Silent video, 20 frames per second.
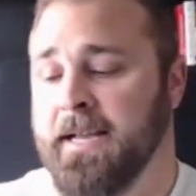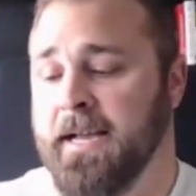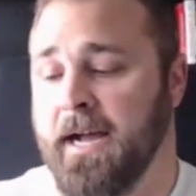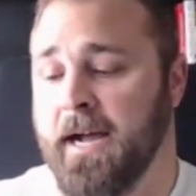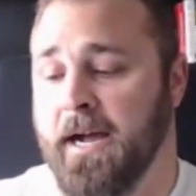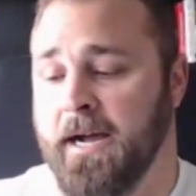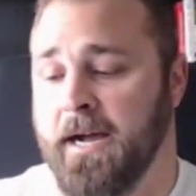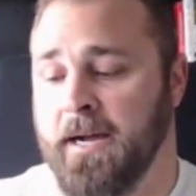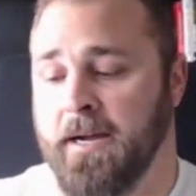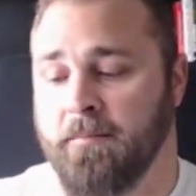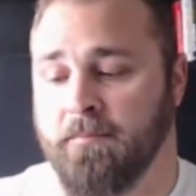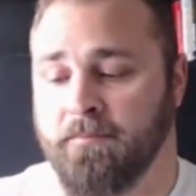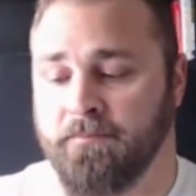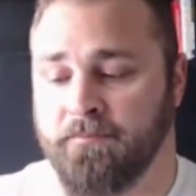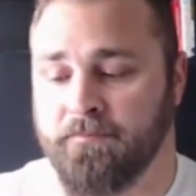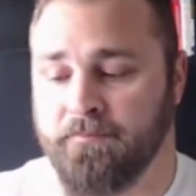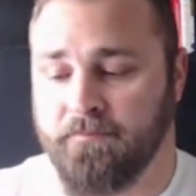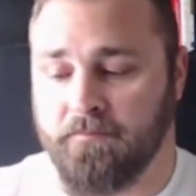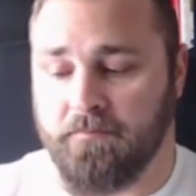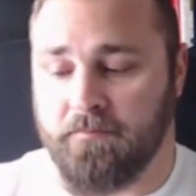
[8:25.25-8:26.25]

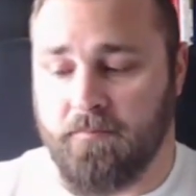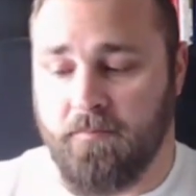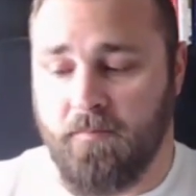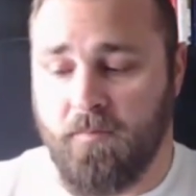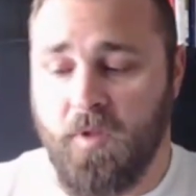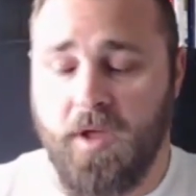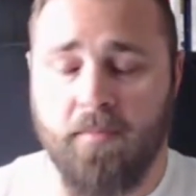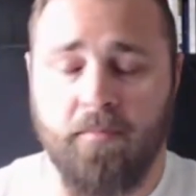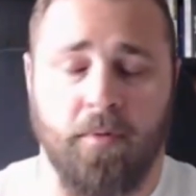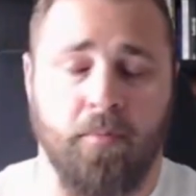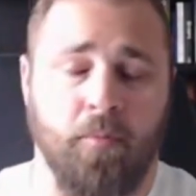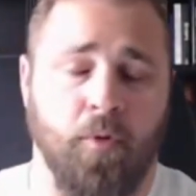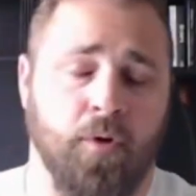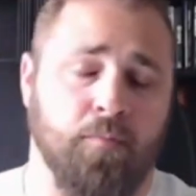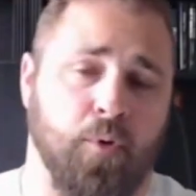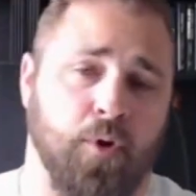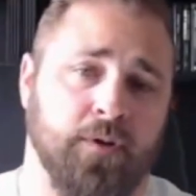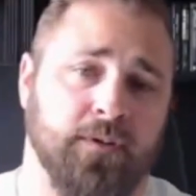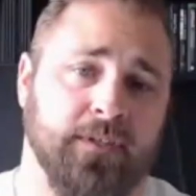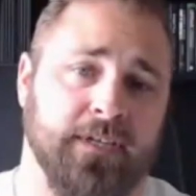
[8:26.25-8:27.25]
Um, but more
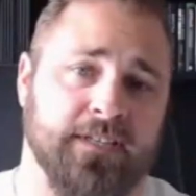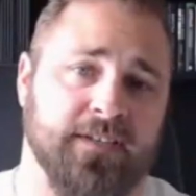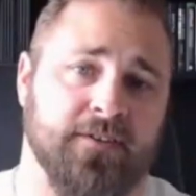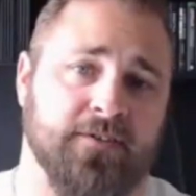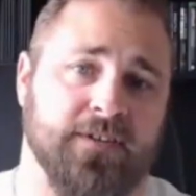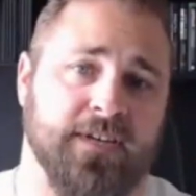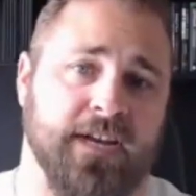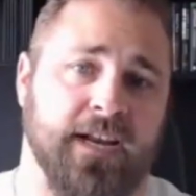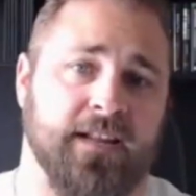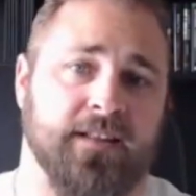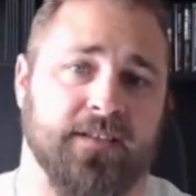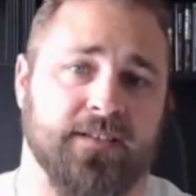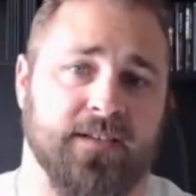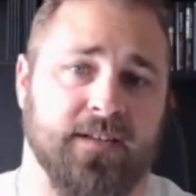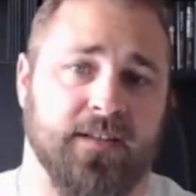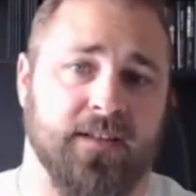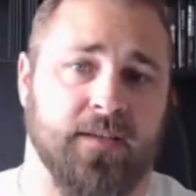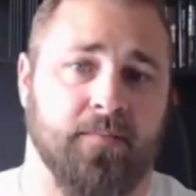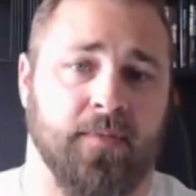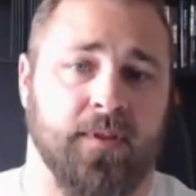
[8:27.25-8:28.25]
importantly, it's understanding
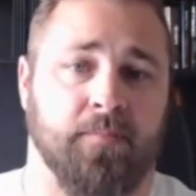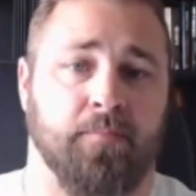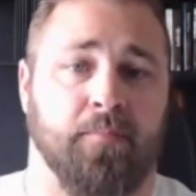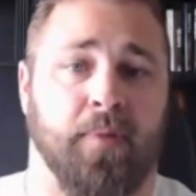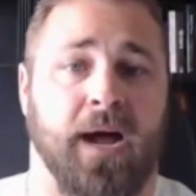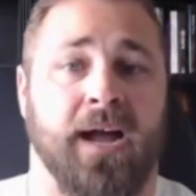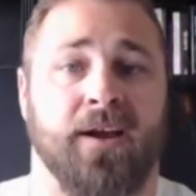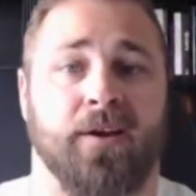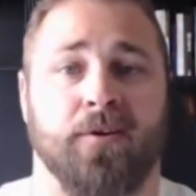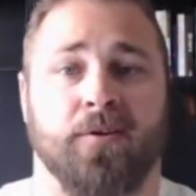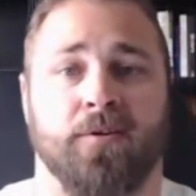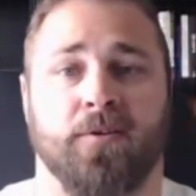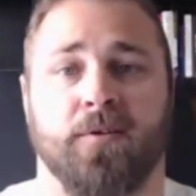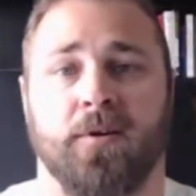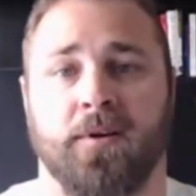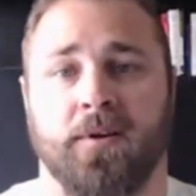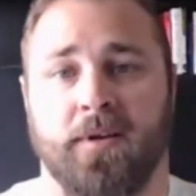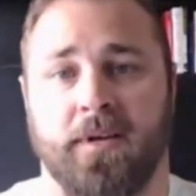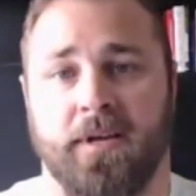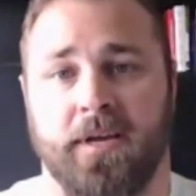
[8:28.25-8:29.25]
this the, the
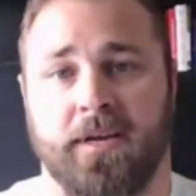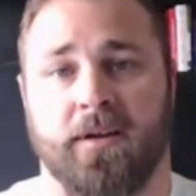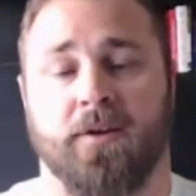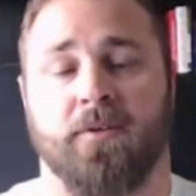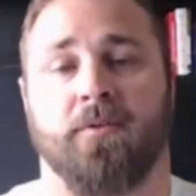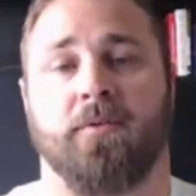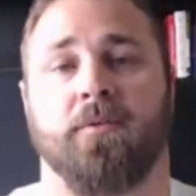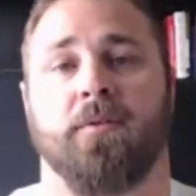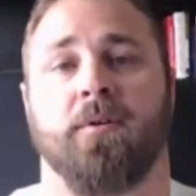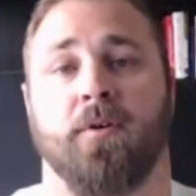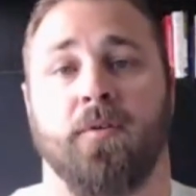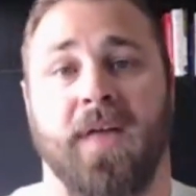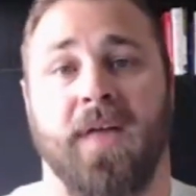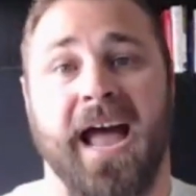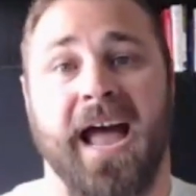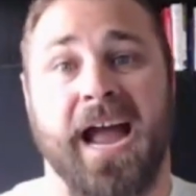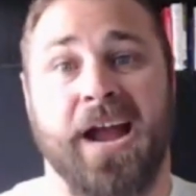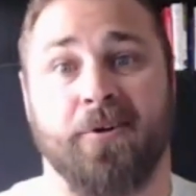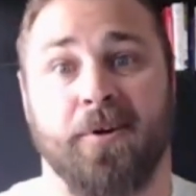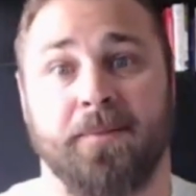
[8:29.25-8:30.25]
buyer, you know, or the
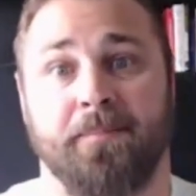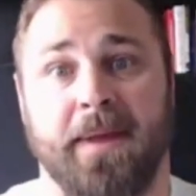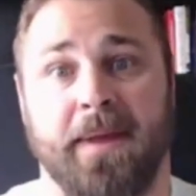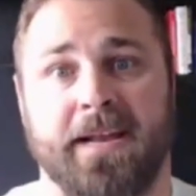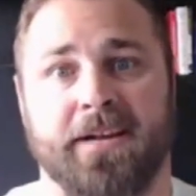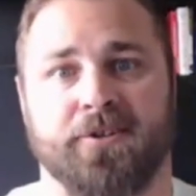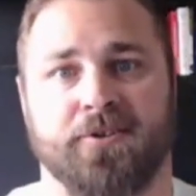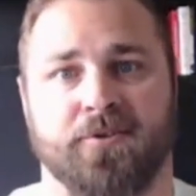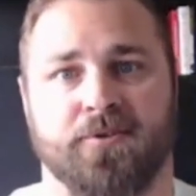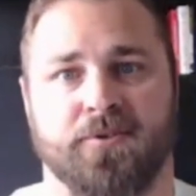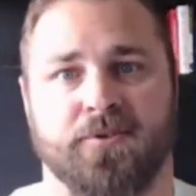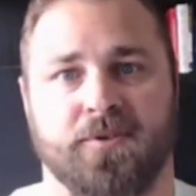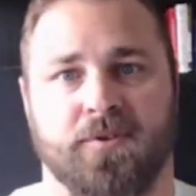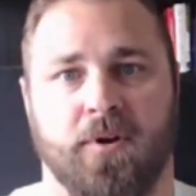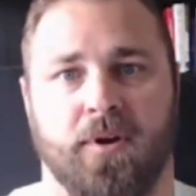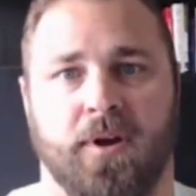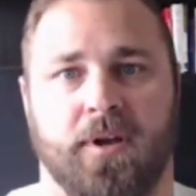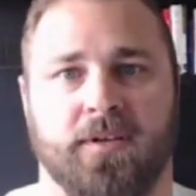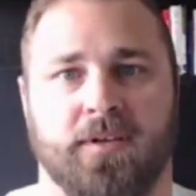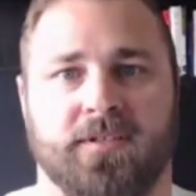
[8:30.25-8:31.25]
hiring manager's
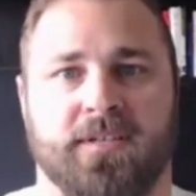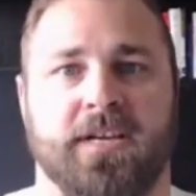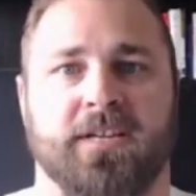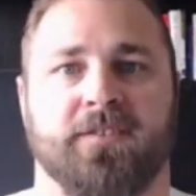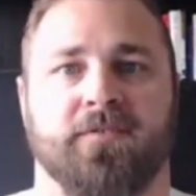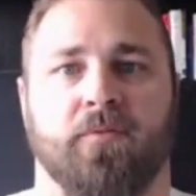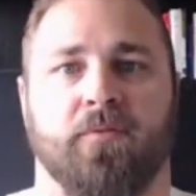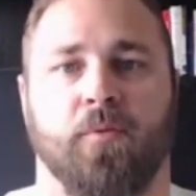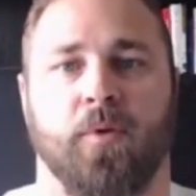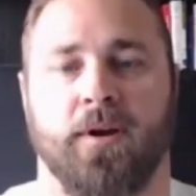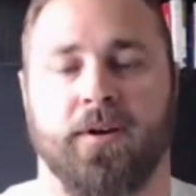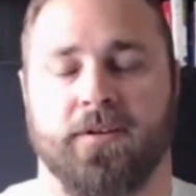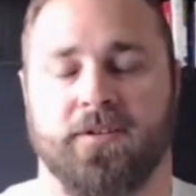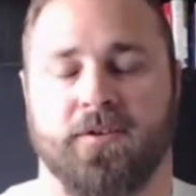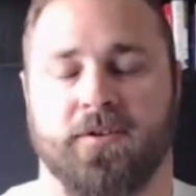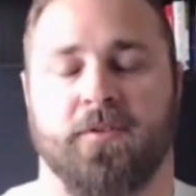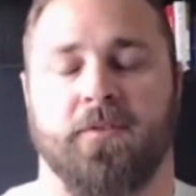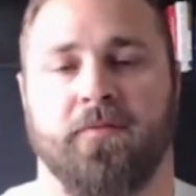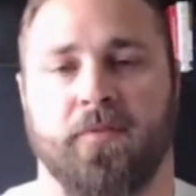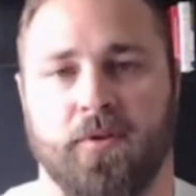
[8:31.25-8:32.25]
stages of awareness.
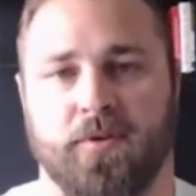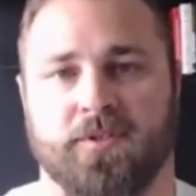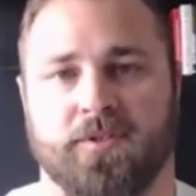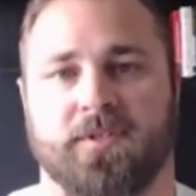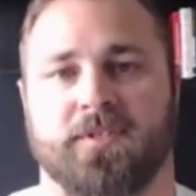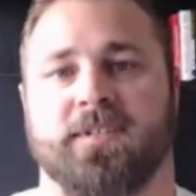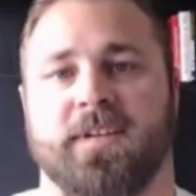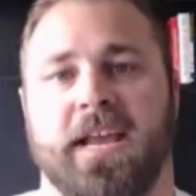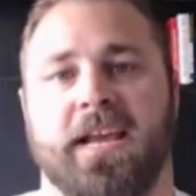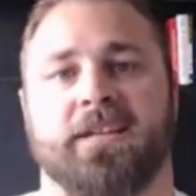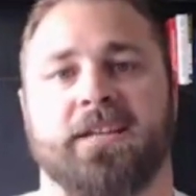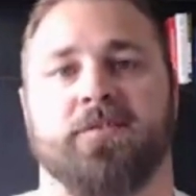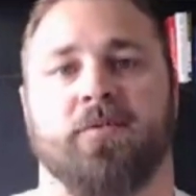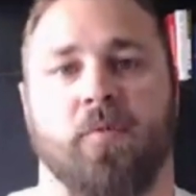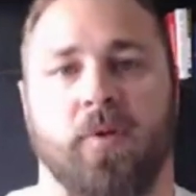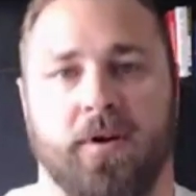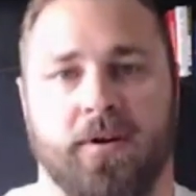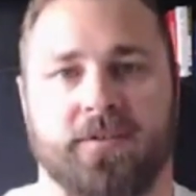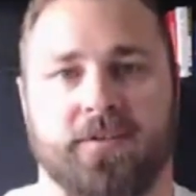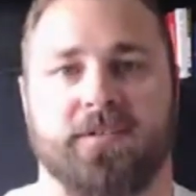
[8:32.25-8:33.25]
So the first stage of
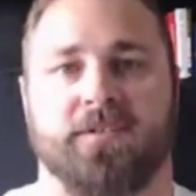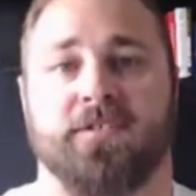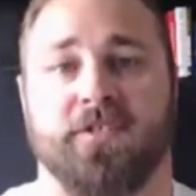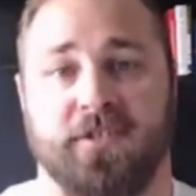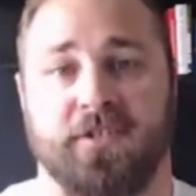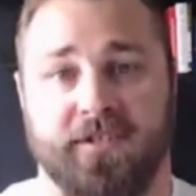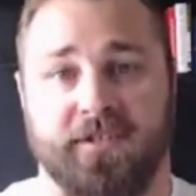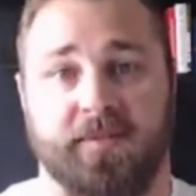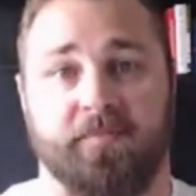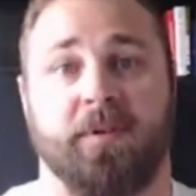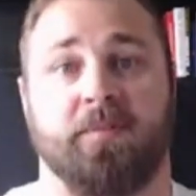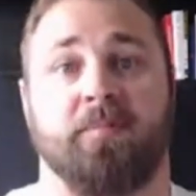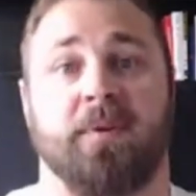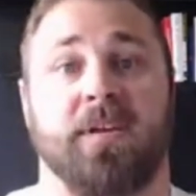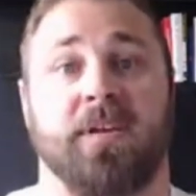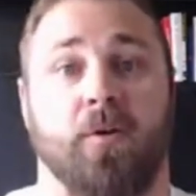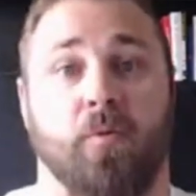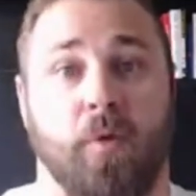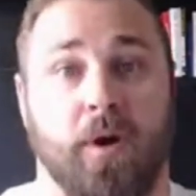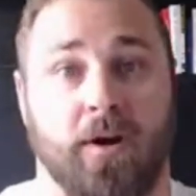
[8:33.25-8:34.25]
awareness is just simply
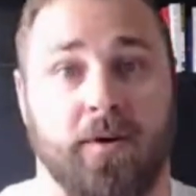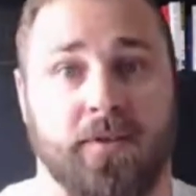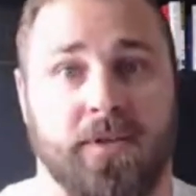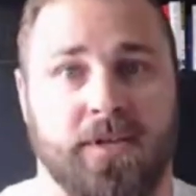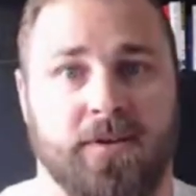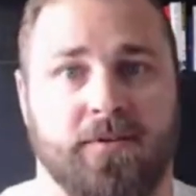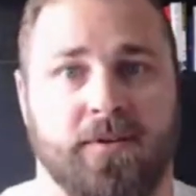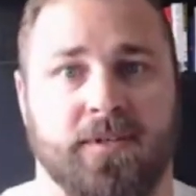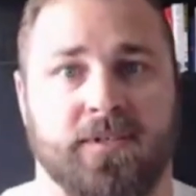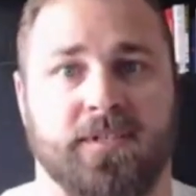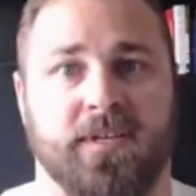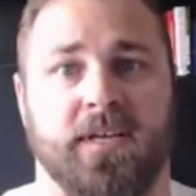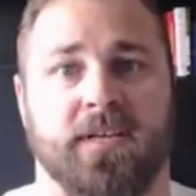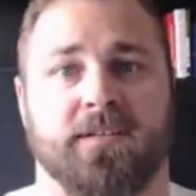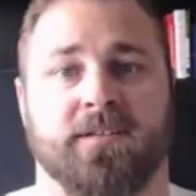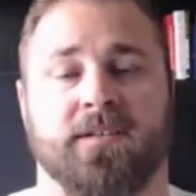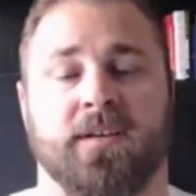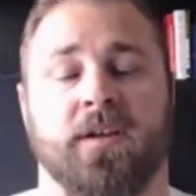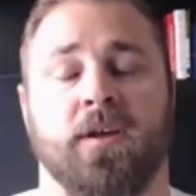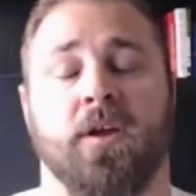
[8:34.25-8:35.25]
being aware that you
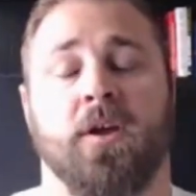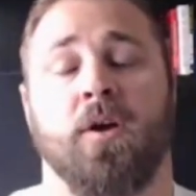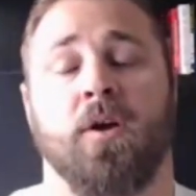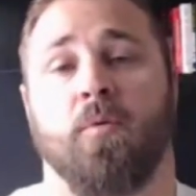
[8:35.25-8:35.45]
exist.